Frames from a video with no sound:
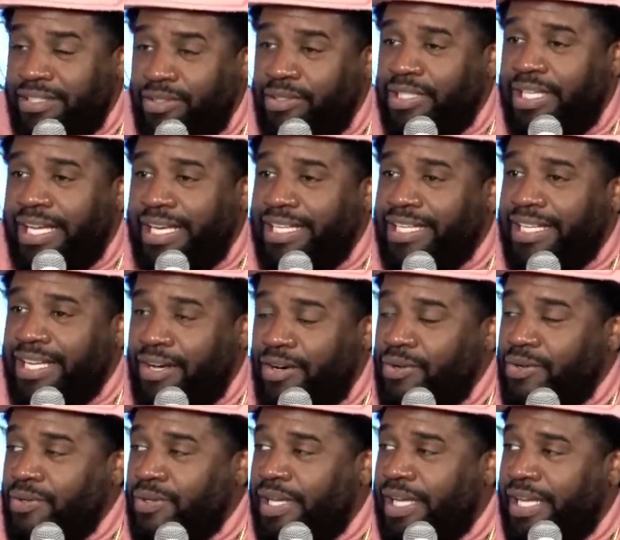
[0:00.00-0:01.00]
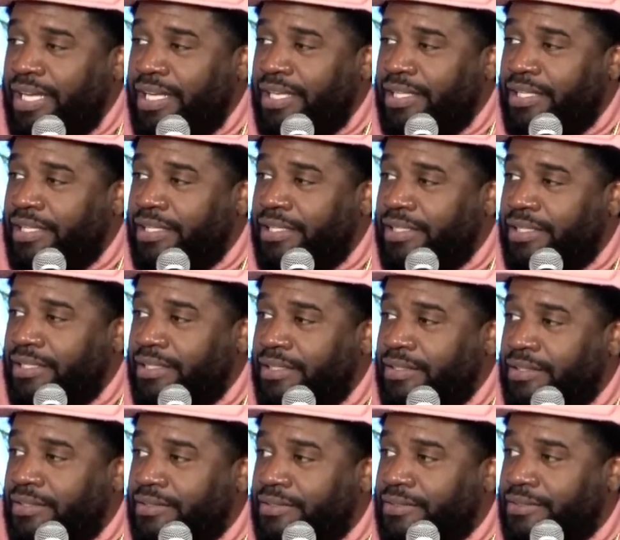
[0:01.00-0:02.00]
Can you let it go? Yes,
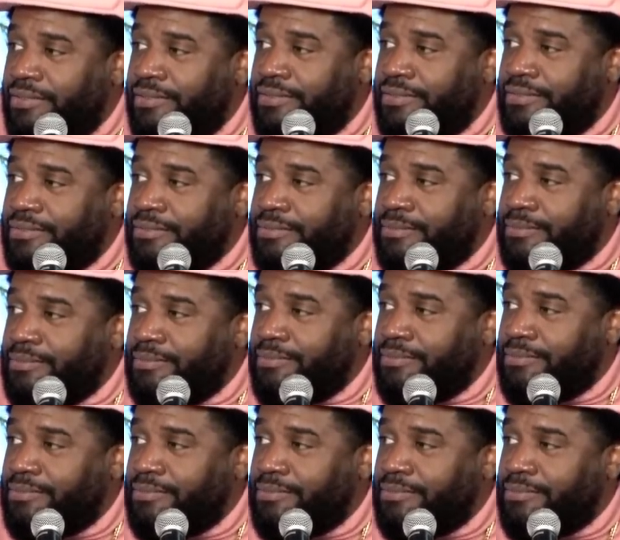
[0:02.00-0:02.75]
all the time.